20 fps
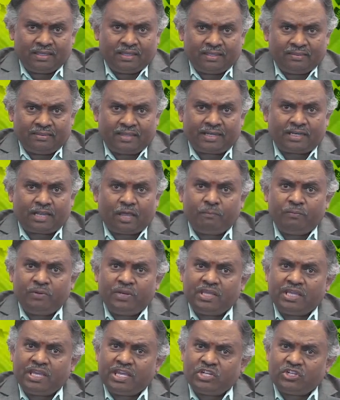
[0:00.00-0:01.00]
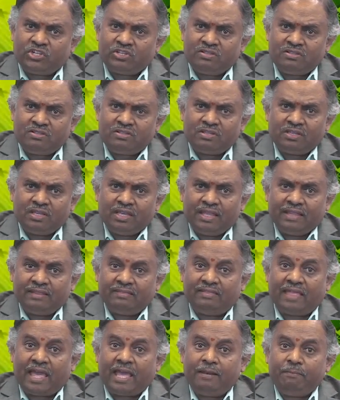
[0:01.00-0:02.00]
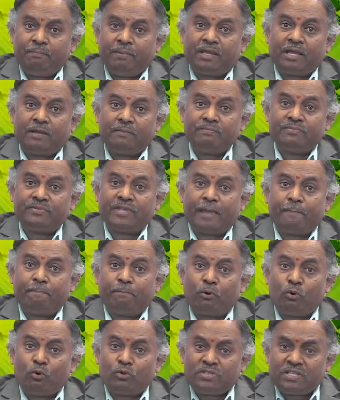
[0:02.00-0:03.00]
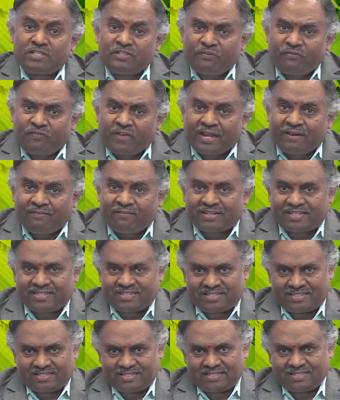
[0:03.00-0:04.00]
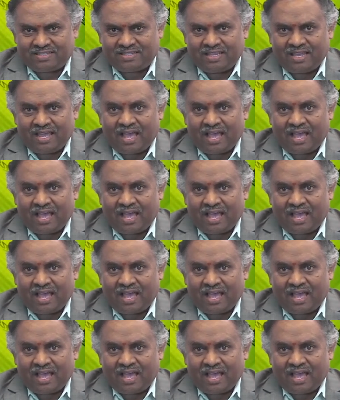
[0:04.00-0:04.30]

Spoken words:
that communications then becomes a process of convergence